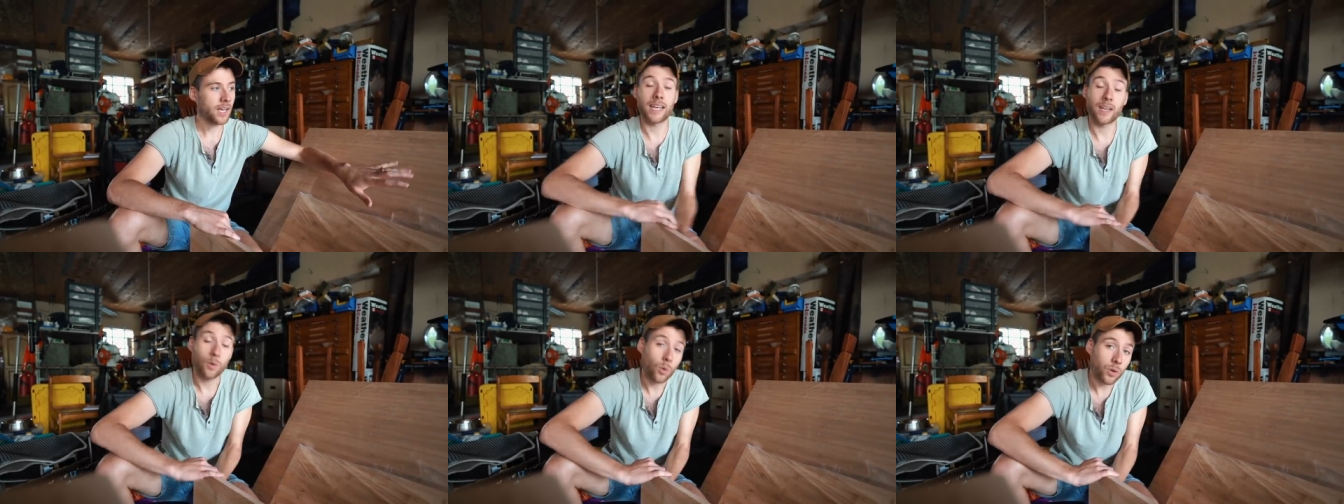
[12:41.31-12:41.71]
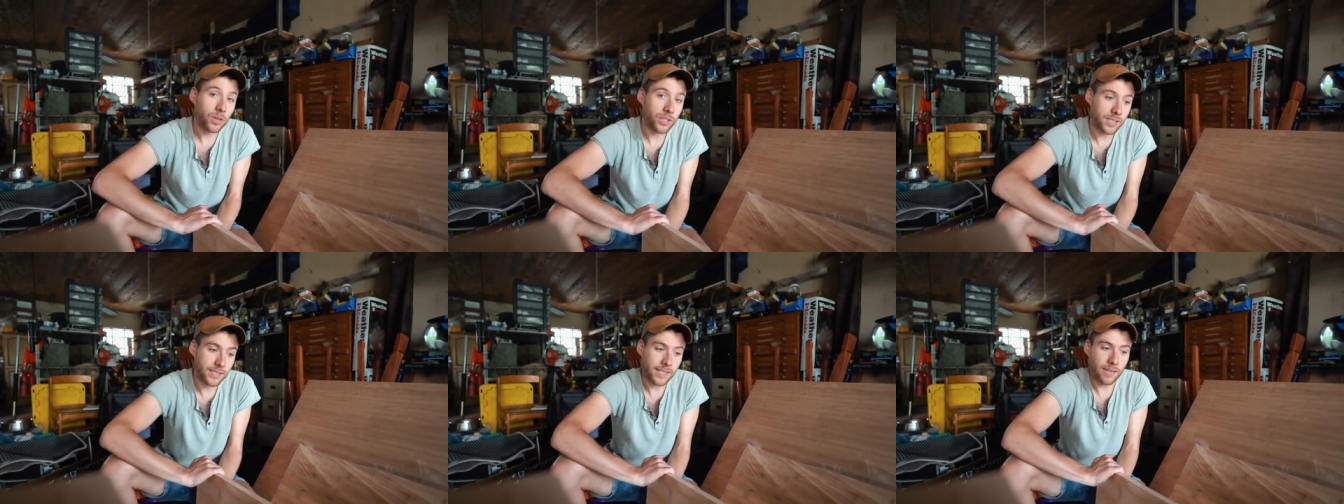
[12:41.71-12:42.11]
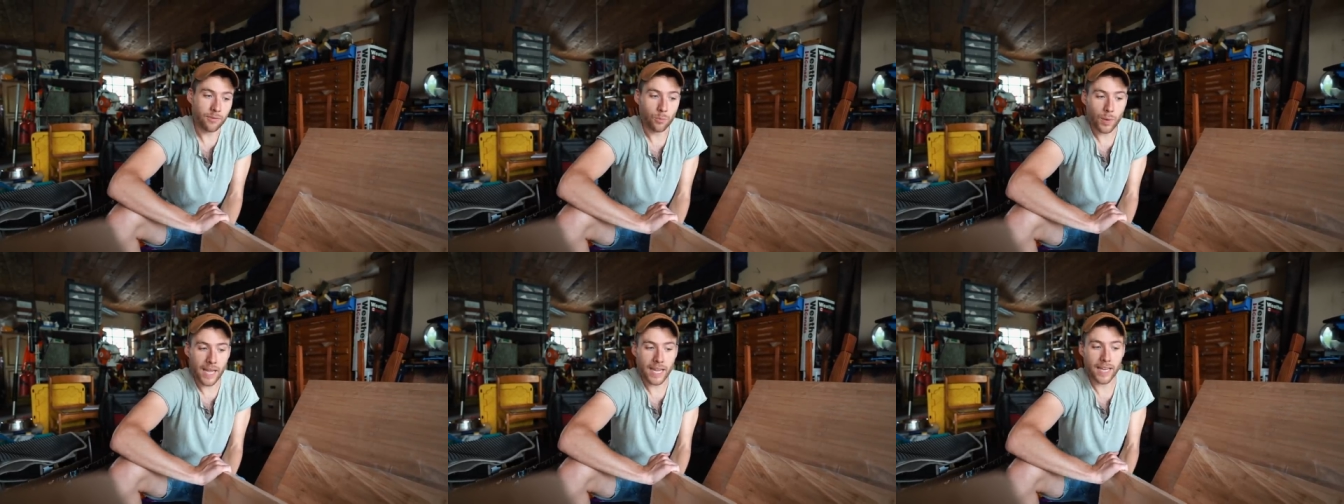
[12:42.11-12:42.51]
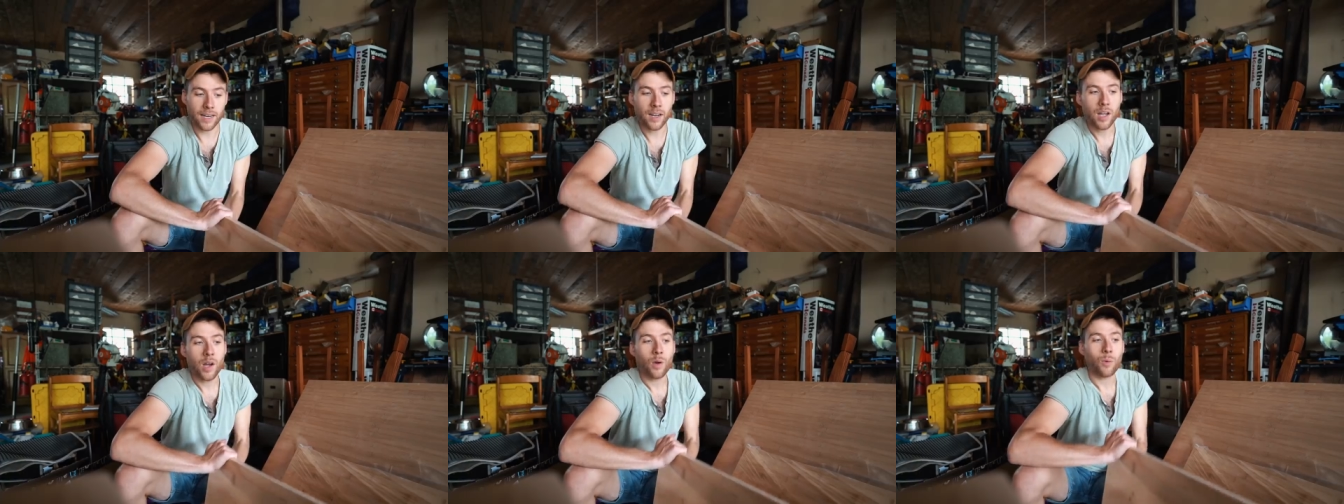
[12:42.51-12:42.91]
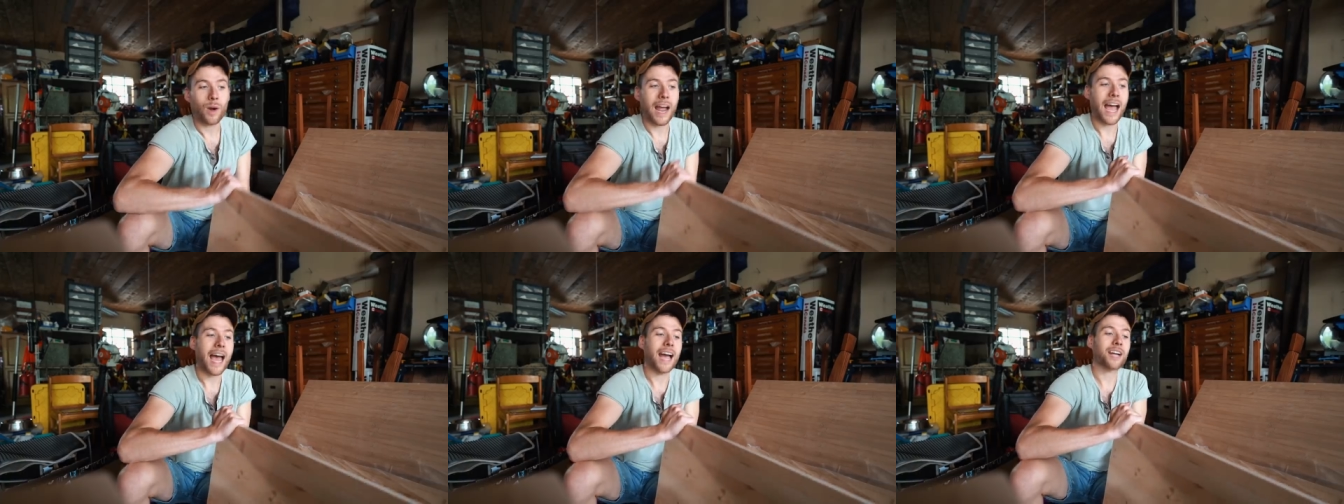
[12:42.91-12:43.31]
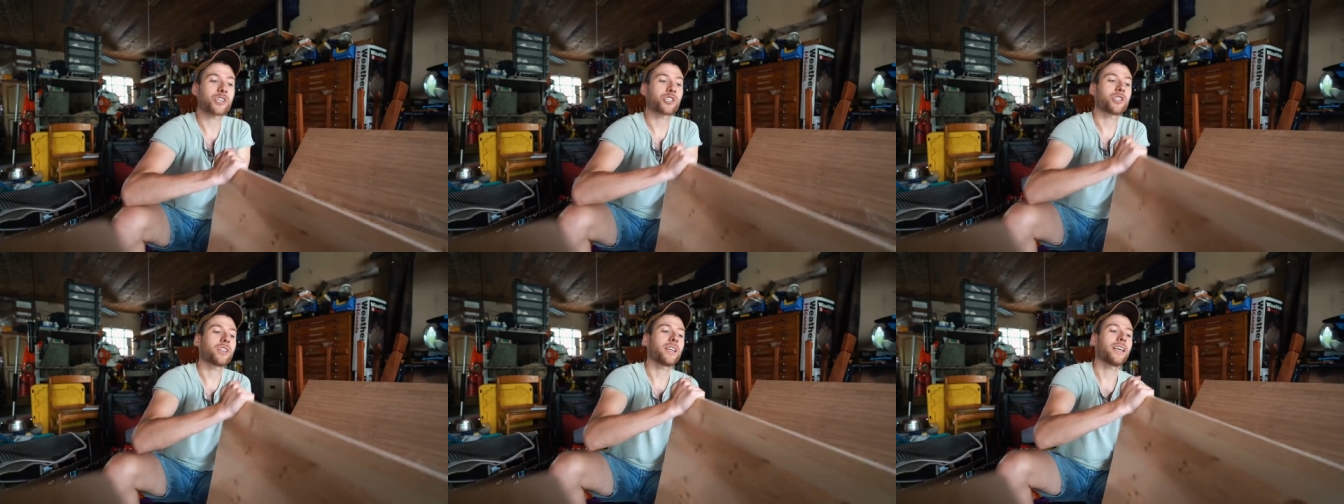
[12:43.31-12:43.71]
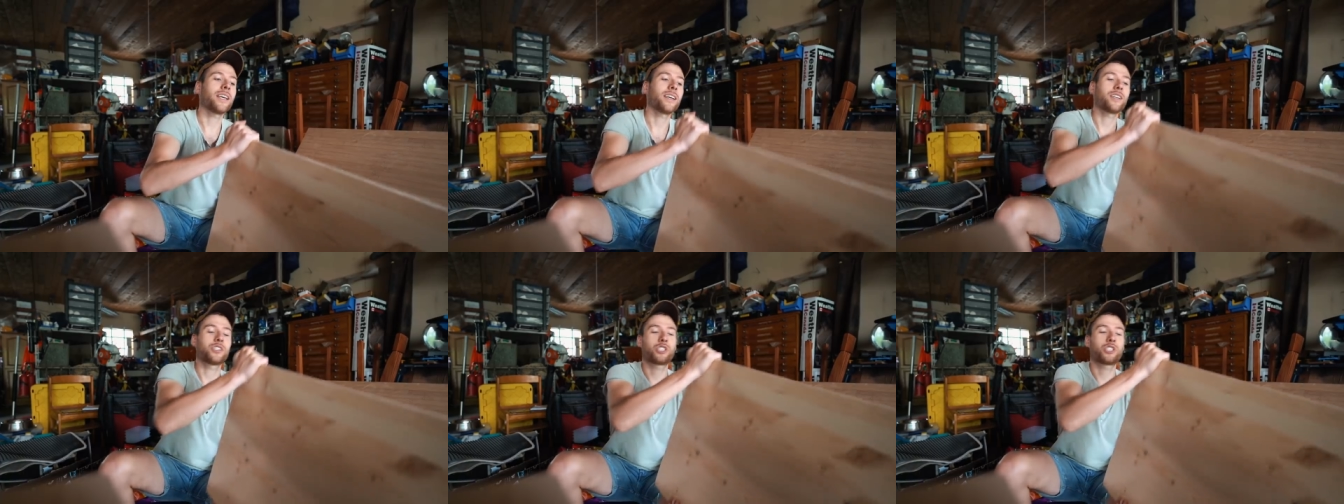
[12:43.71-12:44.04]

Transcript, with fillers: In order to save weight, we're actually